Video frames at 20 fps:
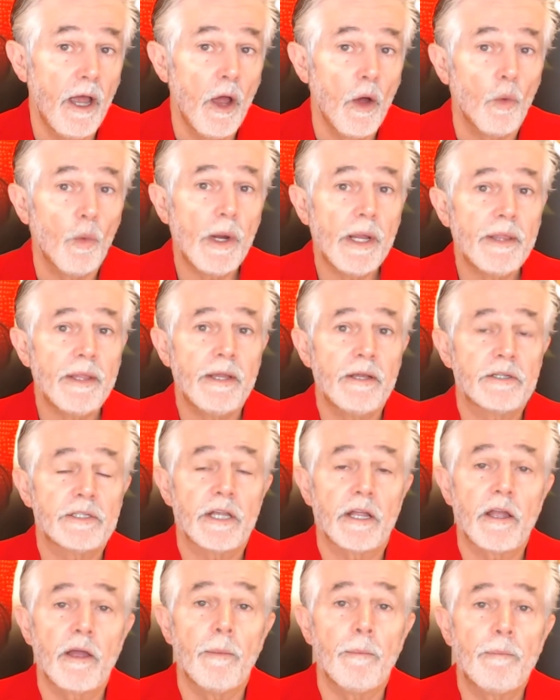When there's a
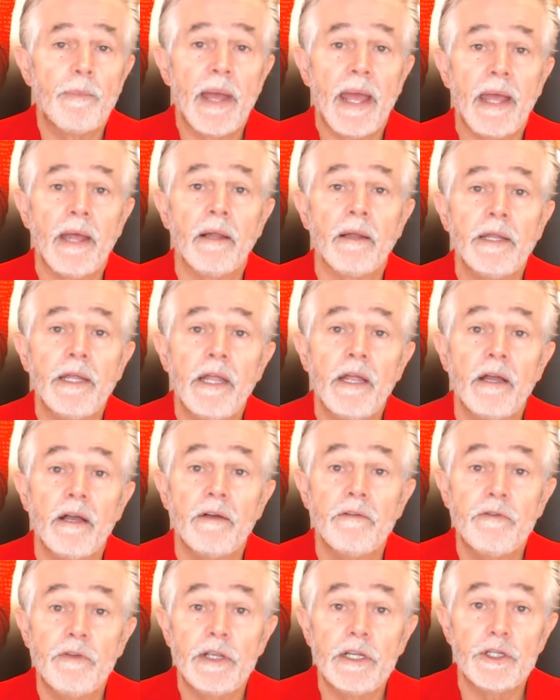compelling
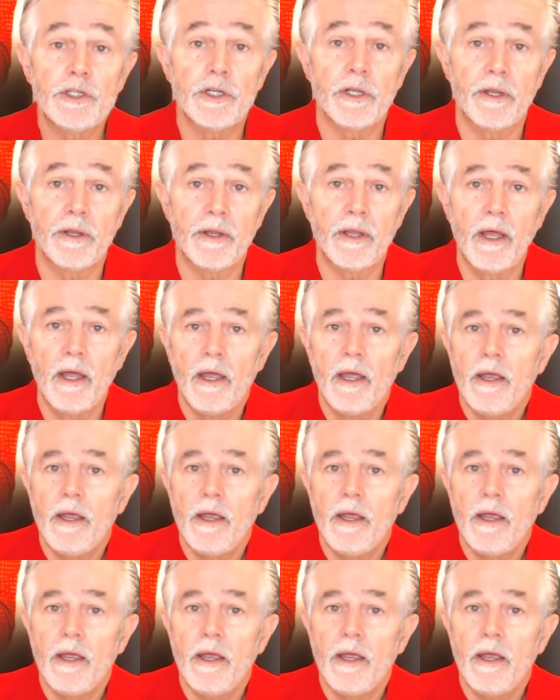vision,